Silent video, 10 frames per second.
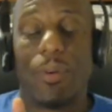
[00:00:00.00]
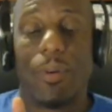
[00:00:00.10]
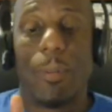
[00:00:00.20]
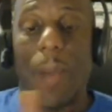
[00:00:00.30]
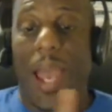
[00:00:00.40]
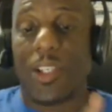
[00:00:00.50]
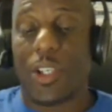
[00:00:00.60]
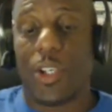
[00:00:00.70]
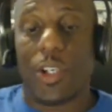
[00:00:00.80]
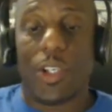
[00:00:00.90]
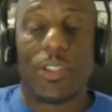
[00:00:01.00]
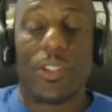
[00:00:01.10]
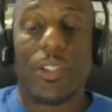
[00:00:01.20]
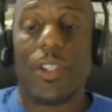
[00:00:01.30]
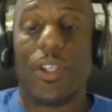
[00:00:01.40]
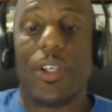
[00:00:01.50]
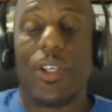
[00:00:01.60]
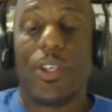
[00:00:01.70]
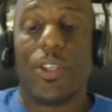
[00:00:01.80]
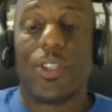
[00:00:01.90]
my good
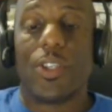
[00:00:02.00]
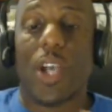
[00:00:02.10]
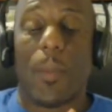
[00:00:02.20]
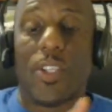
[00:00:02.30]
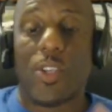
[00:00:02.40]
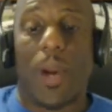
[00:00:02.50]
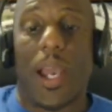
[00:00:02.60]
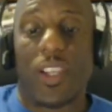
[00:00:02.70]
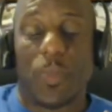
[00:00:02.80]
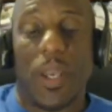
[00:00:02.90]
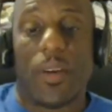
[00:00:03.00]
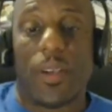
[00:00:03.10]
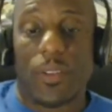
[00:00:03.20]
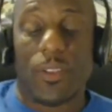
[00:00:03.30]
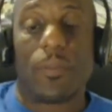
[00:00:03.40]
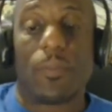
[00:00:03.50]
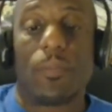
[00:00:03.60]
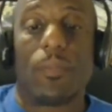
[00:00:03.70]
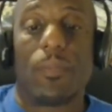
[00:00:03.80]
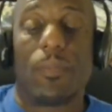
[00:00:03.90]
to come into my experience?
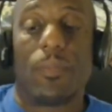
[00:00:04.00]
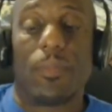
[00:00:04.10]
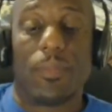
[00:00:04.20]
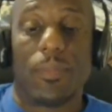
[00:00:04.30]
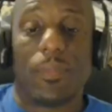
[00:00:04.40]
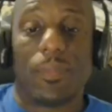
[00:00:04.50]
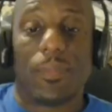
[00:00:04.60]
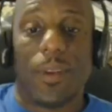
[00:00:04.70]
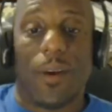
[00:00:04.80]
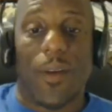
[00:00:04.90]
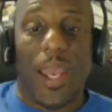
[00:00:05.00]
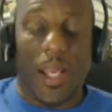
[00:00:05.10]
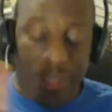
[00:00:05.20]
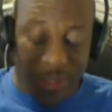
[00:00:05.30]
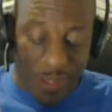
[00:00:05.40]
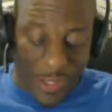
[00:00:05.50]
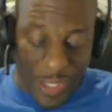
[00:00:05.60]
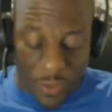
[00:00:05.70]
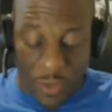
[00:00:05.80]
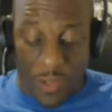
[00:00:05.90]
All right,
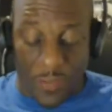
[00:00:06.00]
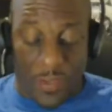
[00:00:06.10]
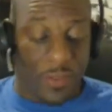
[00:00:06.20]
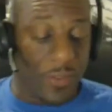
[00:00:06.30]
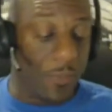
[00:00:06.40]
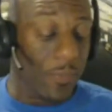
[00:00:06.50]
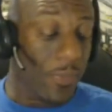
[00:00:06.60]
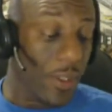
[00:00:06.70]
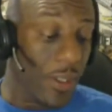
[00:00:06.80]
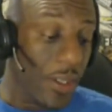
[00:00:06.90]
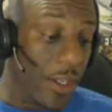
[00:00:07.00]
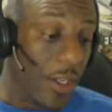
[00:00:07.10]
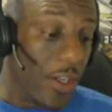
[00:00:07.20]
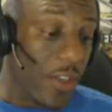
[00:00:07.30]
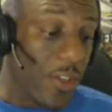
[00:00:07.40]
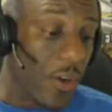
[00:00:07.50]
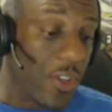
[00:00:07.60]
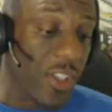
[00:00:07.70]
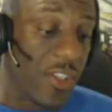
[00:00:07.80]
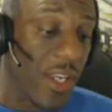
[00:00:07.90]
let's look at this. So
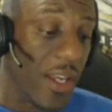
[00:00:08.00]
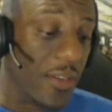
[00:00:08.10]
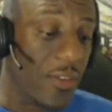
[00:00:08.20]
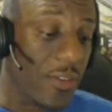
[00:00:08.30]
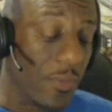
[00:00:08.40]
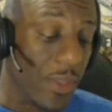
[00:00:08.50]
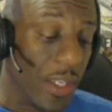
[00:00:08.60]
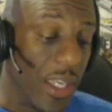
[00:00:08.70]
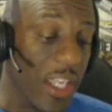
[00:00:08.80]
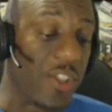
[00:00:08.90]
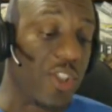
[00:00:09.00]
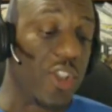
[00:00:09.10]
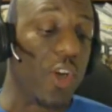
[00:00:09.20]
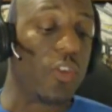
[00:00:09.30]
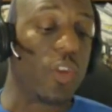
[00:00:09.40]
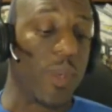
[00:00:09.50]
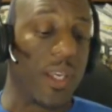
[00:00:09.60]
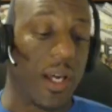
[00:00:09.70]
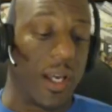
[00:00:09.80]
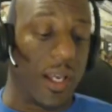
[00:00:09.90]
she says, it's usually
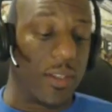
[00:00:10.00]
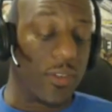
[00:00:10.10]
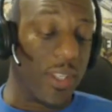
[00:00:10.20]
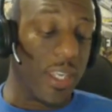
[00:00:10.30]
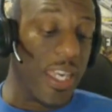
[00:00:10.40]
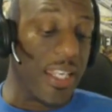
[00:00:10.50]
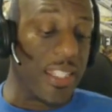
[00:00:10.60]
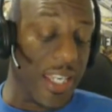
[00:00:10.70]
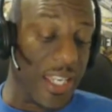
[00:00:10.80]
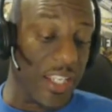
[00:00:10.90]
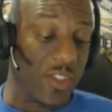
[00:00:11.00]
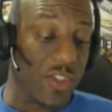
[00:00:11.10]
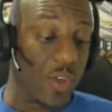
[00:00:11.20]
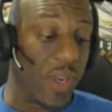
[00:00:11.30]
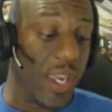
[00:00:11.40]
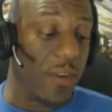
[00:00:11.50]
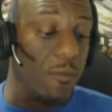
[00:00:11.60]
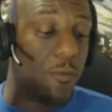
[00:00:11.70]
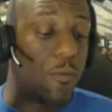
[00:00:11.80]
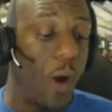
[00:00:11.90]
because he needs to
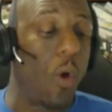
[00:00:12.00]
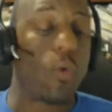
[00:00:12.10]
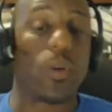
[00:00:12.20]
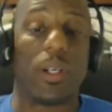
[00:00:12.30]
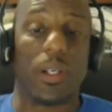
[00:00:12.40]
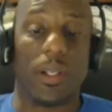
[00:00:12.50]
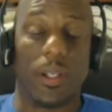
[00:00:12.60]
invoke